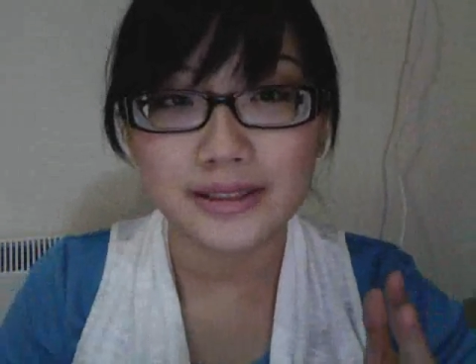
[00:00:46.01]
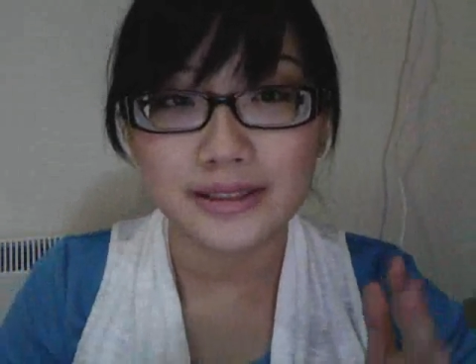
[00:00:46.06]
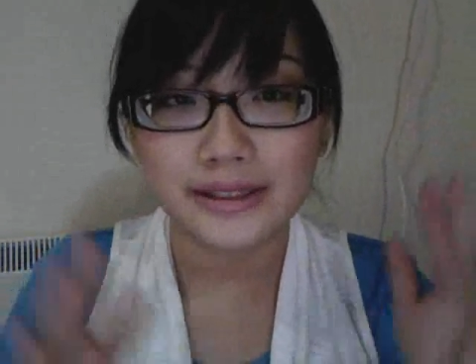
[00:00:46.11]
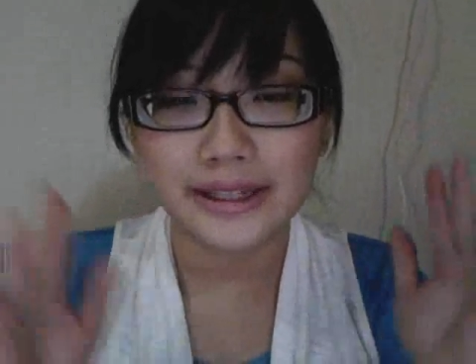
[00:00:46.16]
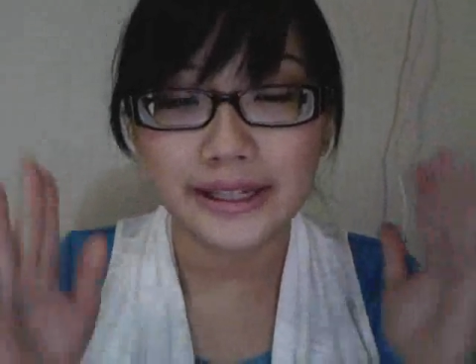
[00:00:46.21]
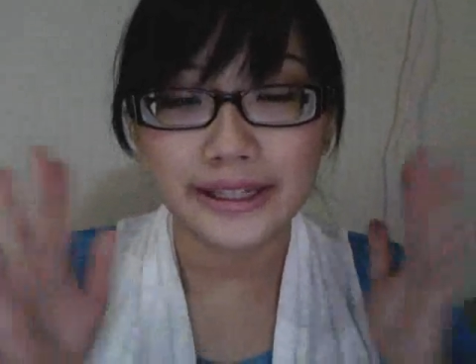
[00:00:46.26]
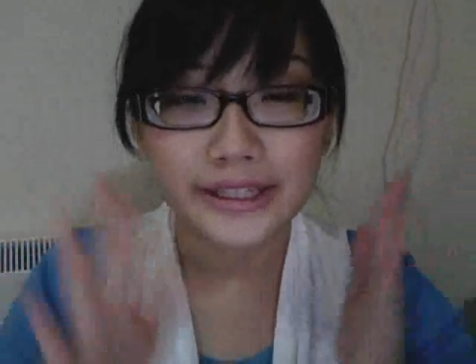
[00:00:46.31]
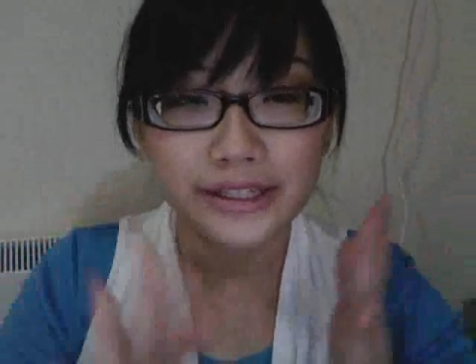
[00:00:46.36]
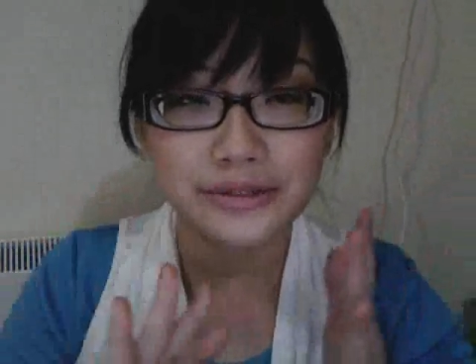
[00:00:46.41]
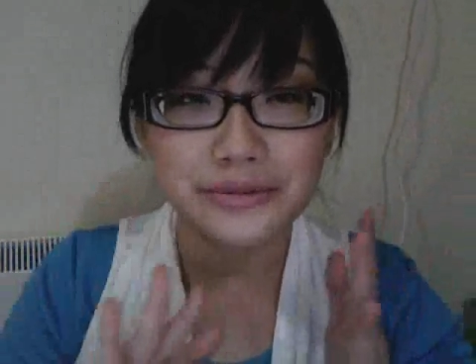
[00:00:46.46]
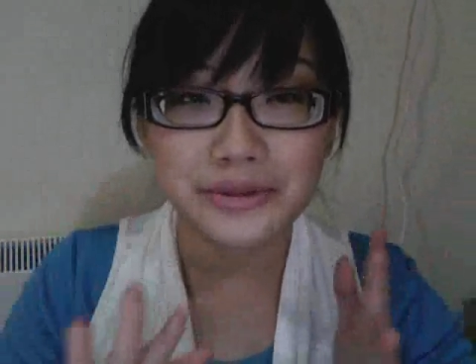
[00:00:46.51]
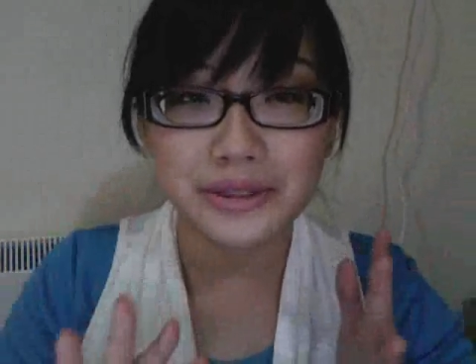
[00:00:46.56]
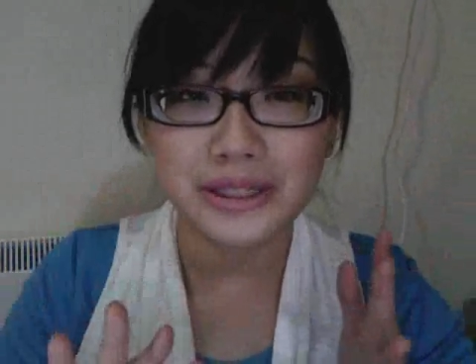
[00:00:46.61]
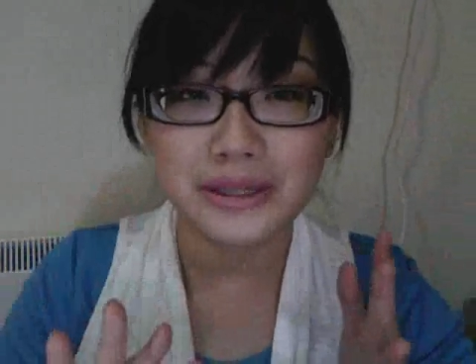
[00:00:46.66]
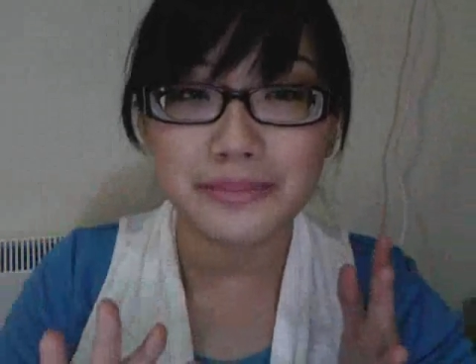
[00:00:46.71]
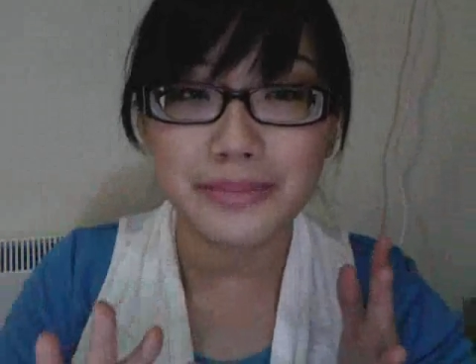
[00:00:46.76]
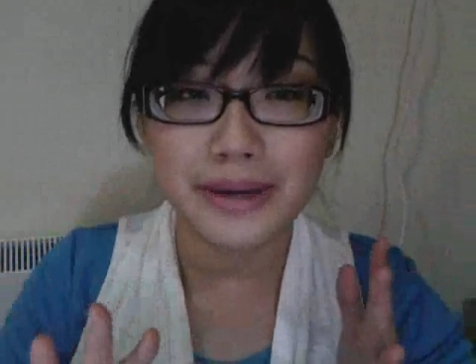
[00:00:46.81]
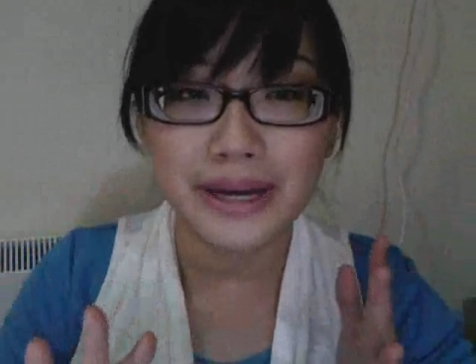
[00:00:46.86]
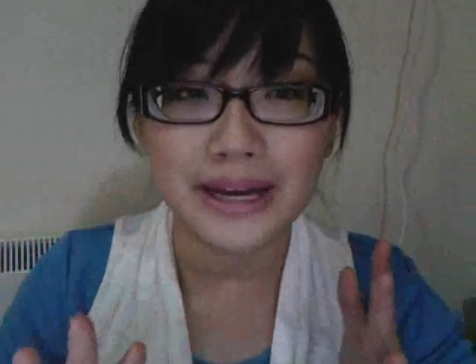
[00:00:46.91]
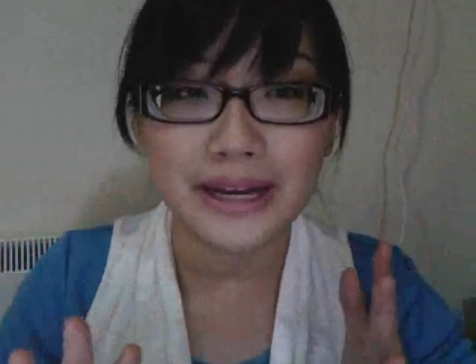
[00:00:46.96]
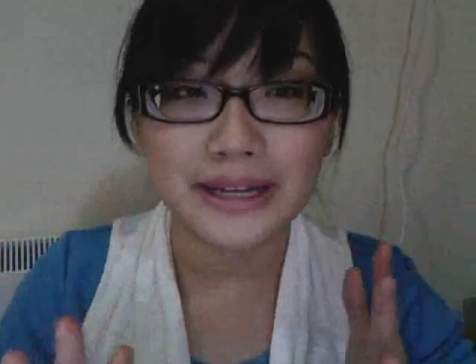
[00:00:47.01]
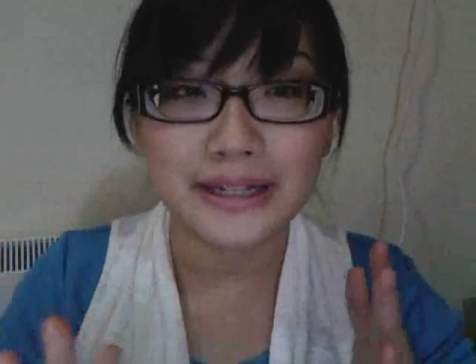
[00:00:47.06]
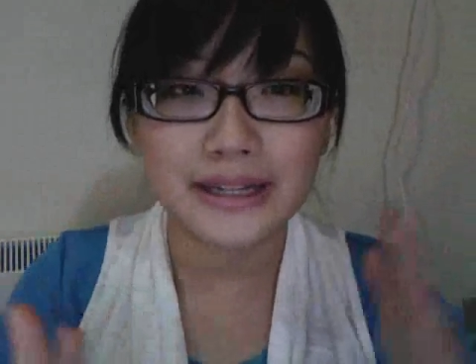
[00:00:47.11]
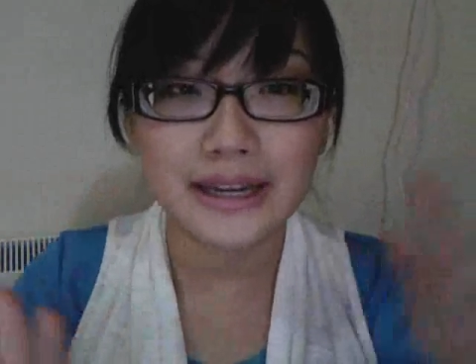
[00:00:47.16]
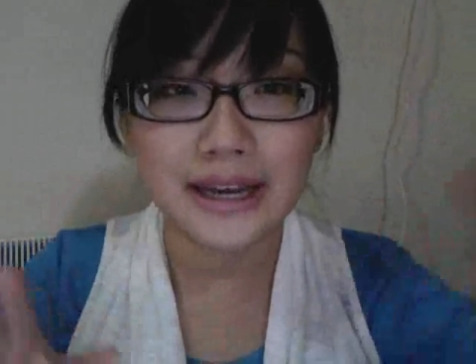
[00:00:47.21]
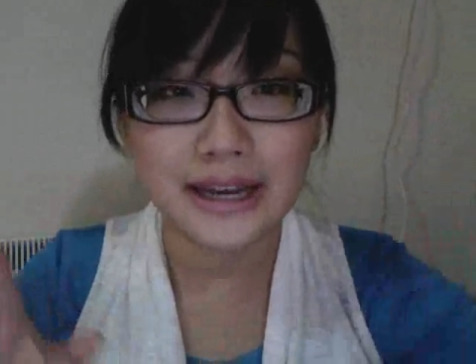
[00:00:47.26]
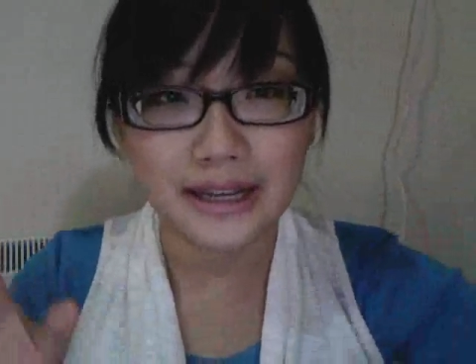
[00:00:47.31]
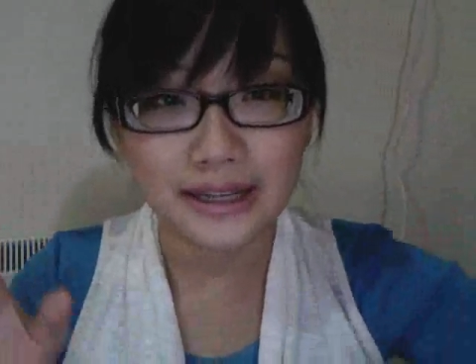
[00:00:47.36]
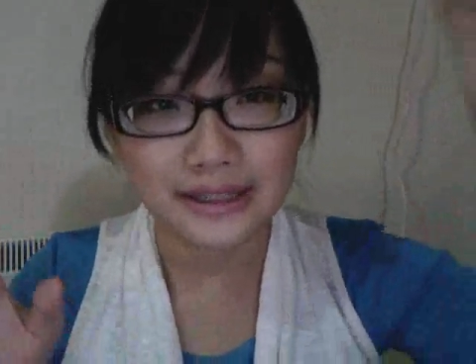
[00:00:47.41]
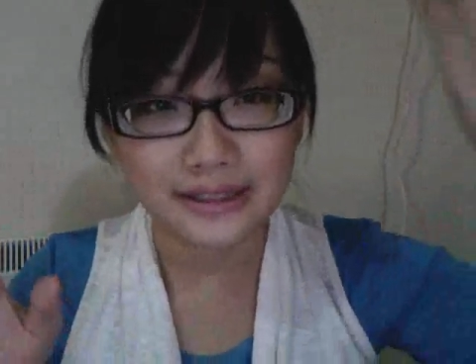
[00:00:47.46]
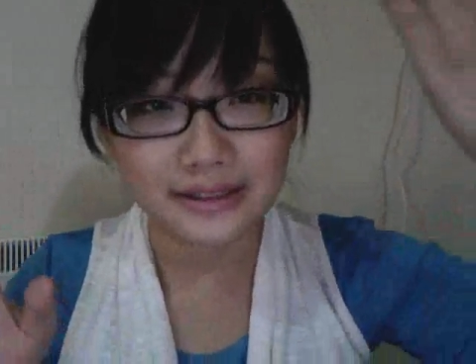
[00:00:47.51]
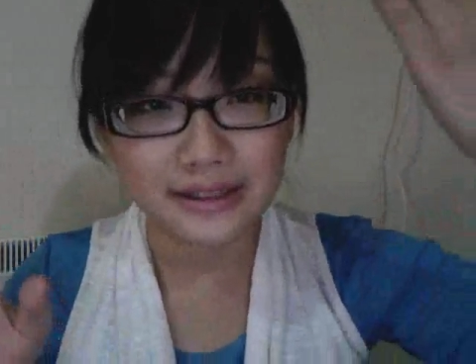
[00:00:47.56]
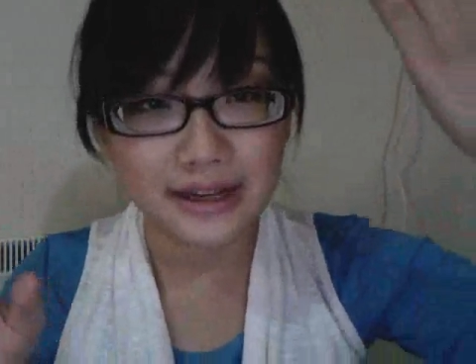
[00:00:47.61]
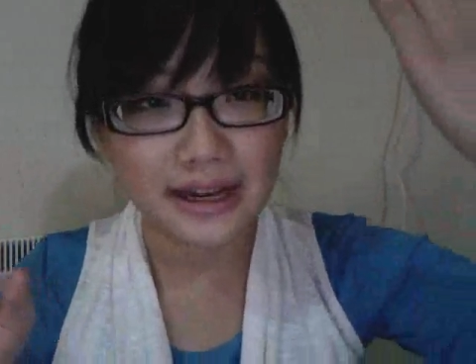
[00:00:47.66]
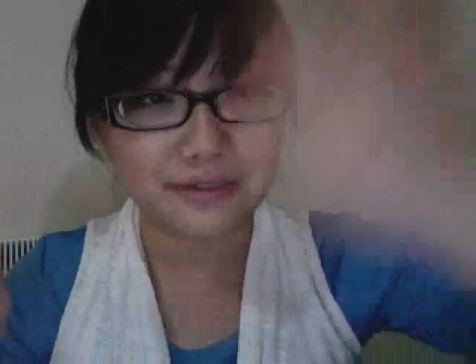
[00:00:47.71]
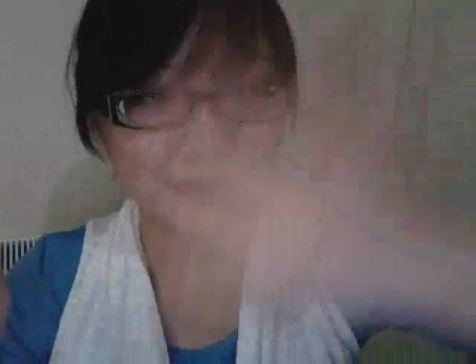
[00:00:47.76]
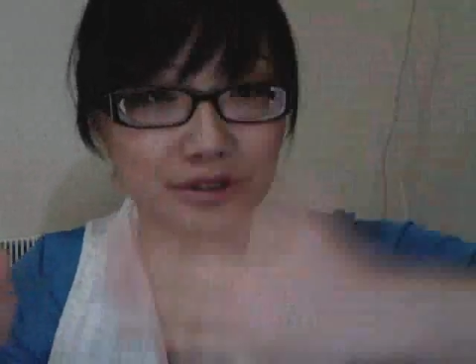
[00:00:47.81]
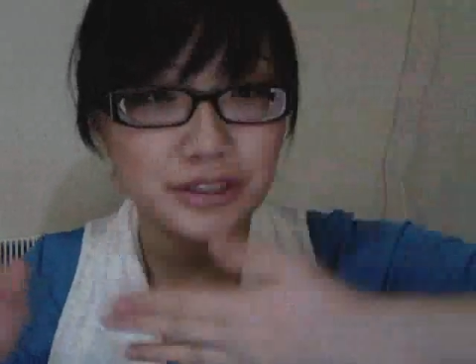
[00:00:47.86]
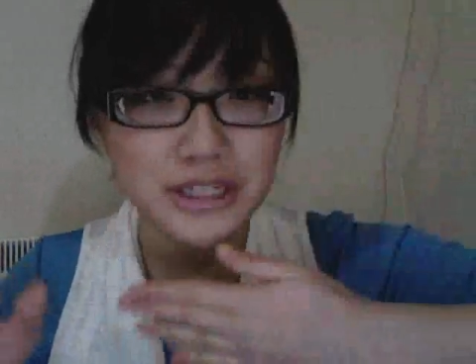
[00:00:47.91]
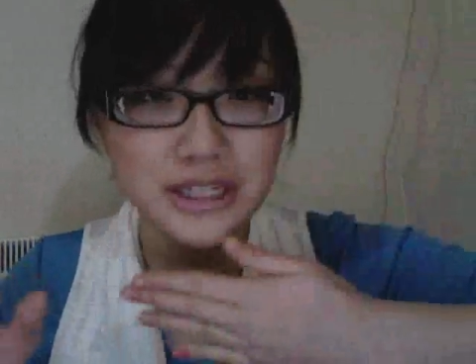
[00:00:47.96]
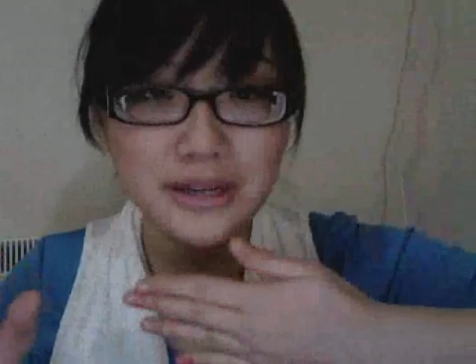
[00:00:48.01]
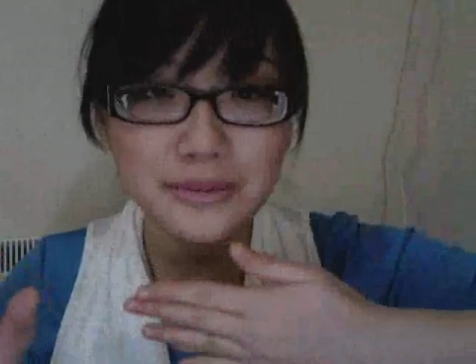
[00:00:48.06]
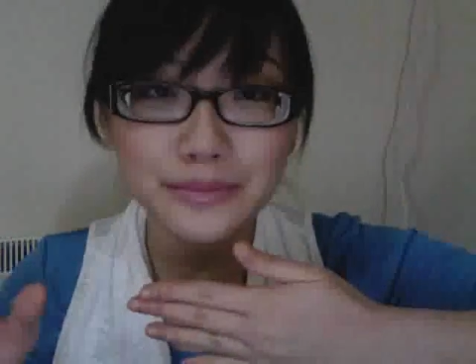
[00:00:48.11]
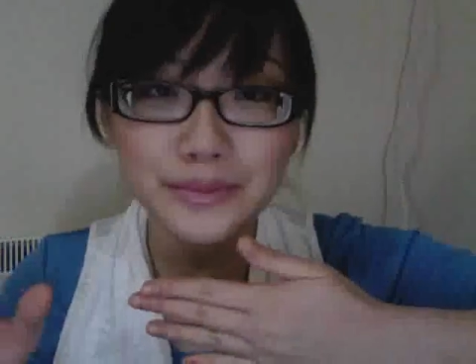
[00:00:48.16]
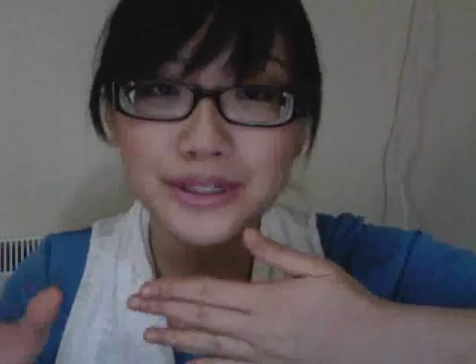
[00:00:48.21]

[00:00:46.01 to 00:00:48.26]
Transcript: the lighting's really bad, and for some